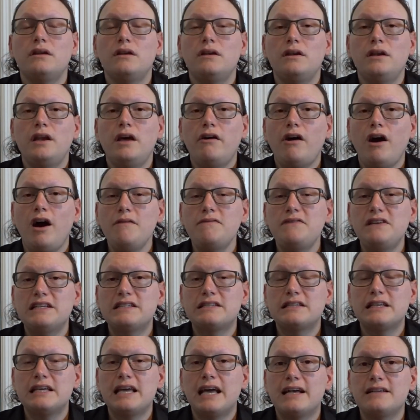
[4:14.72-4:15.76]
Now
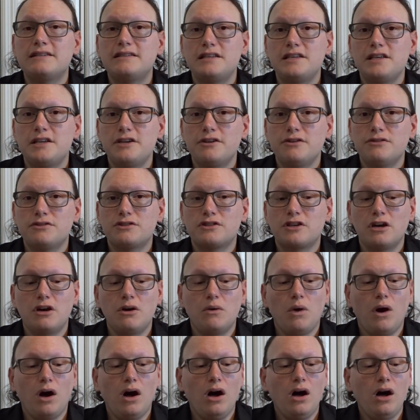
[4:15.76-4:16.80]
obviously as the years
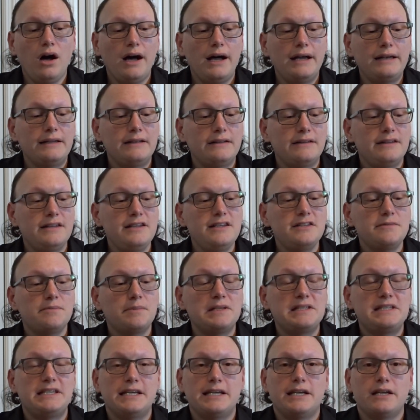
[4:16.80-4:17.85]
go on, these
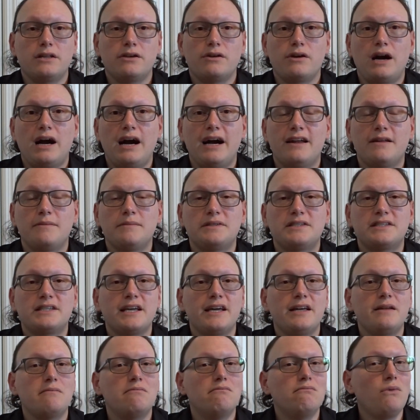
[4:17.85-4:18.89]
particular items
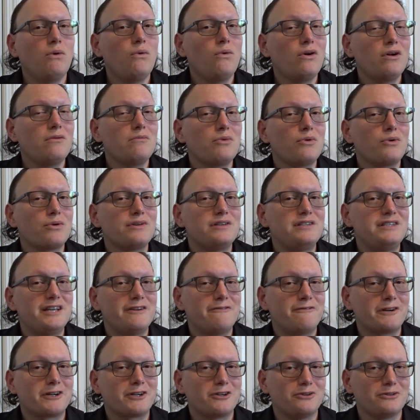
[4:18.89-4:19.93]
get more and more
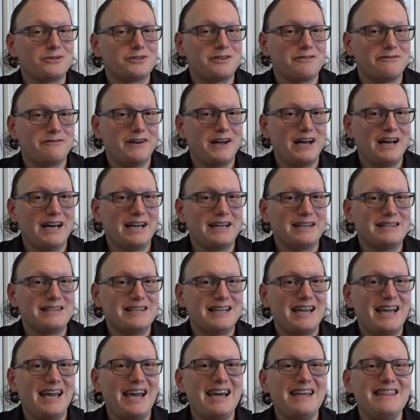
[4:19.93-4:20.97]
difficult to find,
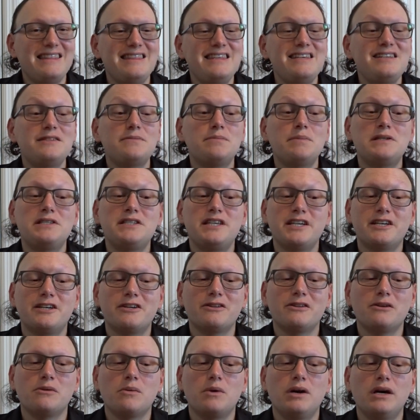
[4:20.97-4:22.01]
and this
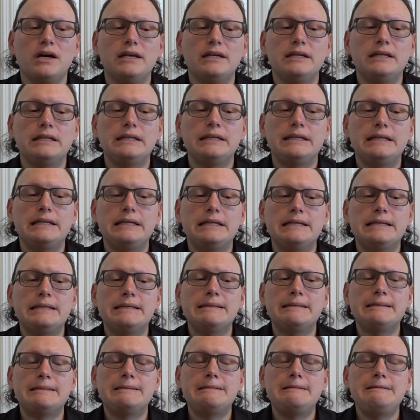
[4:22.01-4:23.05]
particular one
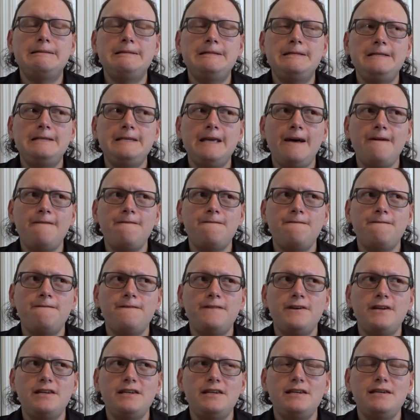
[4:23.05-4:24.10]
is
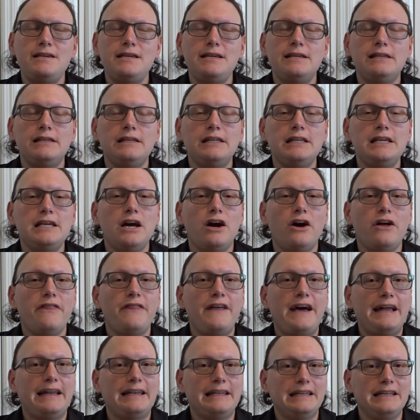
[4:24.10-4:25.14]
definitely on
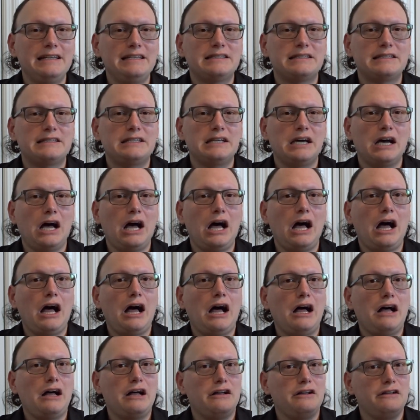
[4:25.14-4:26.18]
that list
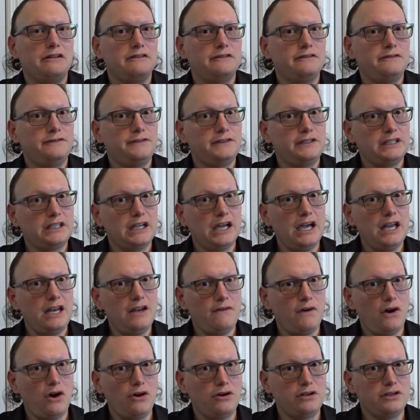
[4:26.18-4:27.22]
of kind
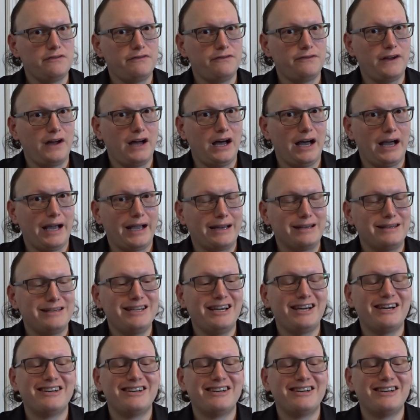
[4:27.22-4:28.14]
of hard to find.